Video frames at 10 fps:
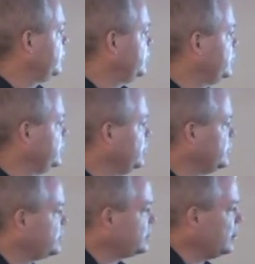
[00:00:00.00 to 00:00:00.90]
What they'll do
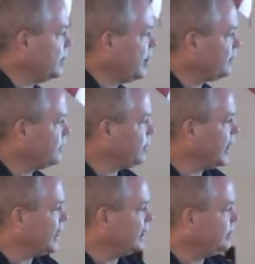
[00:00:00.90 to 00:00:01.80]
is they'll come off the
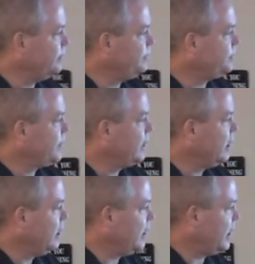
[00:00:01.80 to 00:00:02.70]
body
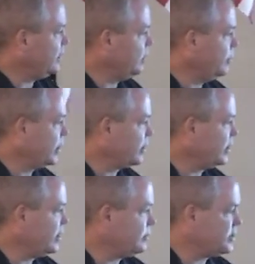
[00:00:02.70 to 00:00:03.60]
and they'll
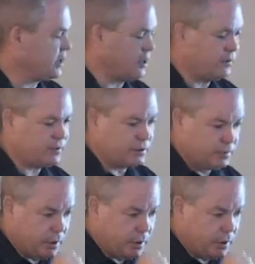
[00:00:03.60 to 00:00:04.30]
bury themselves